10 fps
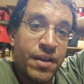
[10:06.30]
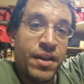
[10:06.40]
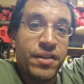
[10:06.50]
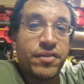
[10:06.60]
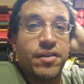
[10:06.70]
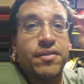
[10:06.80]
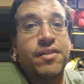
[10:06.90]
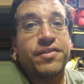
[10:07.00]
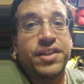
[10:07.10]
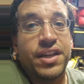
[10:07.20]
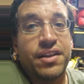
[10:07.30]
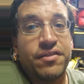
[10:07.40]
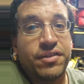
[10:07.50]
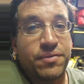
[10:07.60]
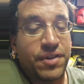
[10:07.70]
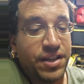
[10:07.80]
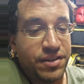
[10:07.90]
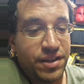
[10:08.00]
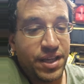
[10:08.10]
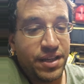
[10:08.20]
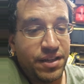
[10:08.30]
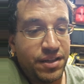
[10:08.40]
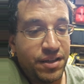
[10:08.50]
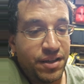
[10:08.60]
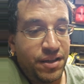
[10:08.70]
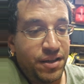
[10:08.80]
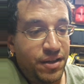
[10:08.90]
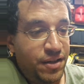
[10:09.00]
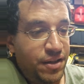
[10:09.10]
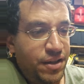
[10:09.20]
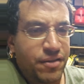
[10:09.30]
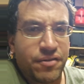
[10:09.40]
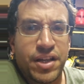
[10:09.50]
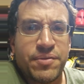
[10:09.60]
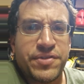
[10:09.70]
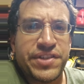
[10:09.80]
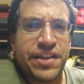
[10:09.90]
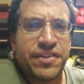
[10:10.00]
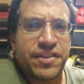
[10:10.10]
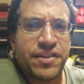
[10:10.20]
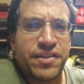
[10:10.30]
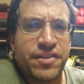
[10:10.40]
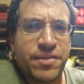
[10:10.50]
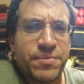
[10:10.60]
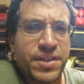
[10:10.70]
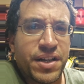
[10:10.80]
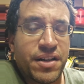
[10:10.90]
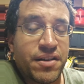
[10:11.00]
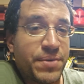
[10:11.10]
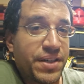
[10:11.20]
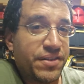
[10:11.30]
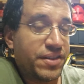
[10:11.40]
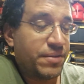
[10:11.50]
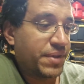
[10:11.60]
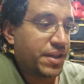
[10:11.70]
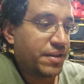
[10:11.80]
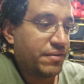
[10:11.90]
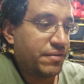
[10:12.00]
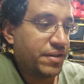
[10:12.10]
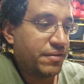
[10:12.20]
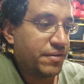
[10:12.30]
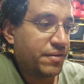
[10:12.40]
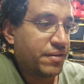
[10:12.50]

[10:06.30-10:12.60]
So I was digging with some crazy lady. I think her name was Jessica or something. I don't know. I'll probably see him again. Who knows?